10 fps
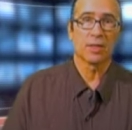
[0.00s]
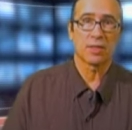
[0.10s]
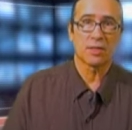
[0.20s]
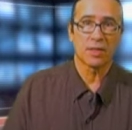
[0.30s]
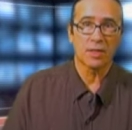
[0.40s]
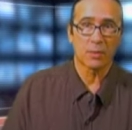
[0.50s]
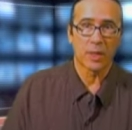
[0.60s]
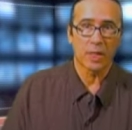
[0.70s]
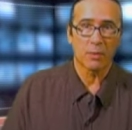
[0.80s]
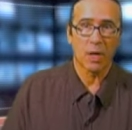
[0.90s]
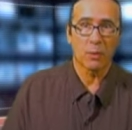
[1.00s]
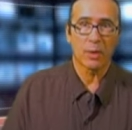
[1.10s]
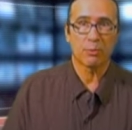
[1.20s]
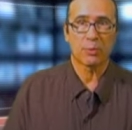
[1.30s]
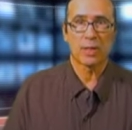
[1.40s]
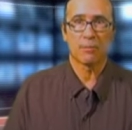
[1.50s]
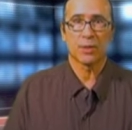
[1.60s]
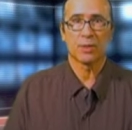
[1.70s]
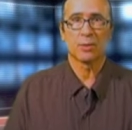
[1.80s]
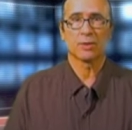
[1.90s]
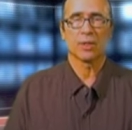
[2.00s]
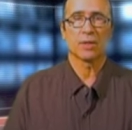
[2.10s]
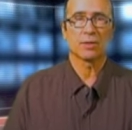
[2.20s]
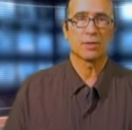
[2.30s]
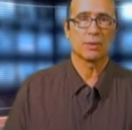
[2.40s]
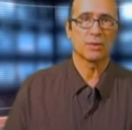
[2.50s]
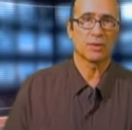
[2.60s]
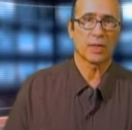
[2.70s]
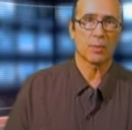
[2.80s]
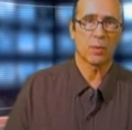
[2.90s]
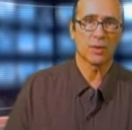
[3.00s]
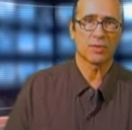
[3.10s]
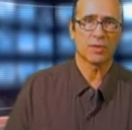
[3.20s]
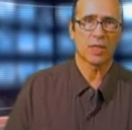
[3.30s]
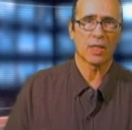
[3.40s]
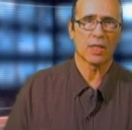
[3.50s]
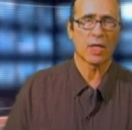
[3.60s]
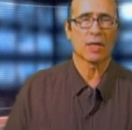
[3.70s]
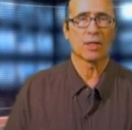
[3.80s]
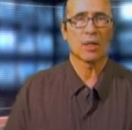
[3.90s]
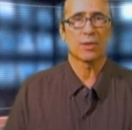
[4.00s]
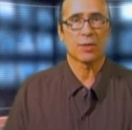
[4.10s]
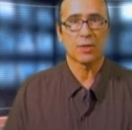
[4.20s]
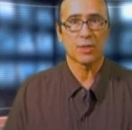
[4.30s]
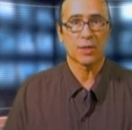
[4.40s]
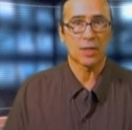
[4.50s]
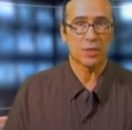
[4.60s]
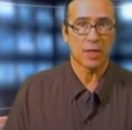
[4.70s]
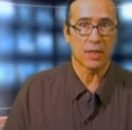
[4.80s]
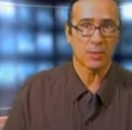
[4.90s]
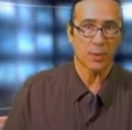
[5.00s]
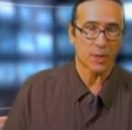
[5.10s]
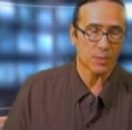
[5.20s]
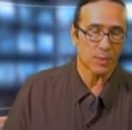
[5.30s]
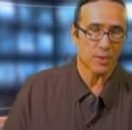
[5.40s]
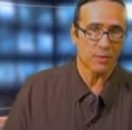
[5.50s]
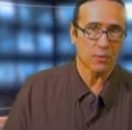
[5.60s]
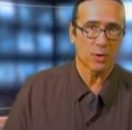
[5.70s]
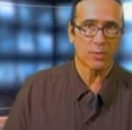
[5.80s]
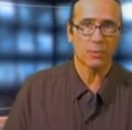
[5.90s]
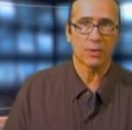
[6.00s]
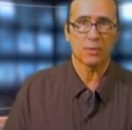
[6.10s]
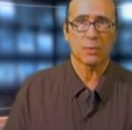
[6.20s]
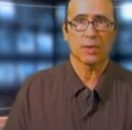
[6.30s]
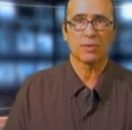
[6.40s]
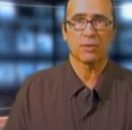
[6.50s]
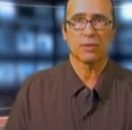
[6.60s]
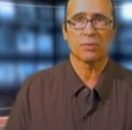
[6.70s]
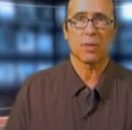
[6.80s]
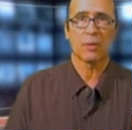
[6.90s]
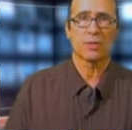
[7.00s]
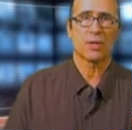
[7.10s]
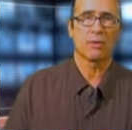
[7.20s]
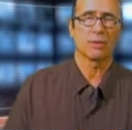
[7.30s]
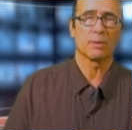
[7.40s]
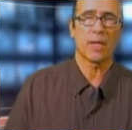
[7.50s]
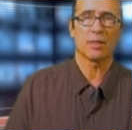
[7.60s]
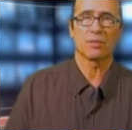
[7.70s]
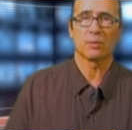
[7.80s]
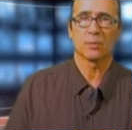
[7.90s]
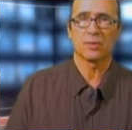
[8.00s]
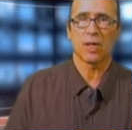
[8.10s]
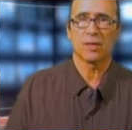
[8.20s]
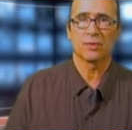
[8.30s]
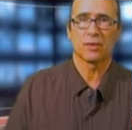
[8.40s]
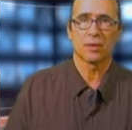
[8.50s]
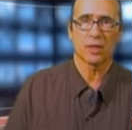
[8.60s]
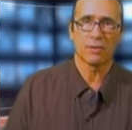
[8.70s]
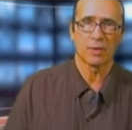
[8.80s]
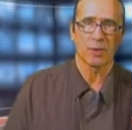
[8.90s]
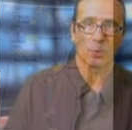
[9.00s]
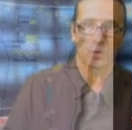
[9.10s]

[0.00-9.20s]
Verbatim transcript: us this week while we preempt the news on Tuesday, Wednesday, and Thursday, January twenty-fourth through the twenty-sixth, while we travel to Madison, Wisconsin to cover the